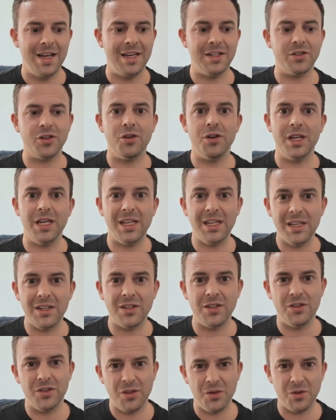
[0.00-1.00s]
it's going to
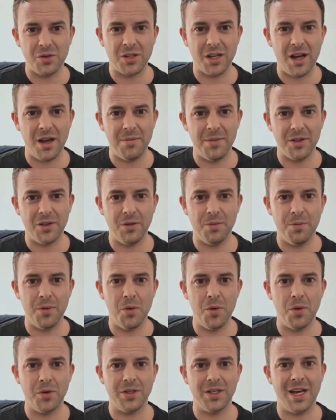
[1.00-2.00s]
eat into your time at the
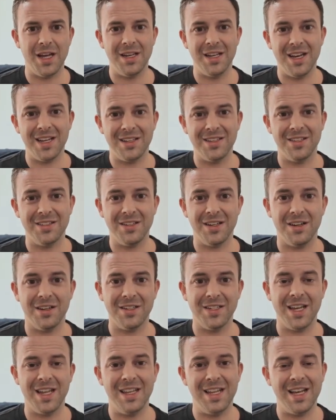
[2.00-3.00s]
port, and that
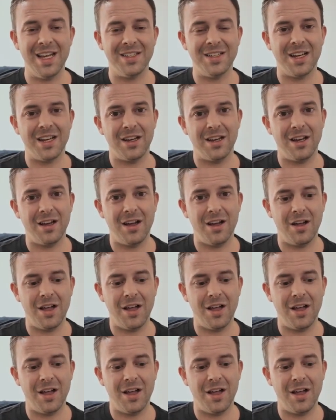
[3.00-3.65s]
sucks. And that's like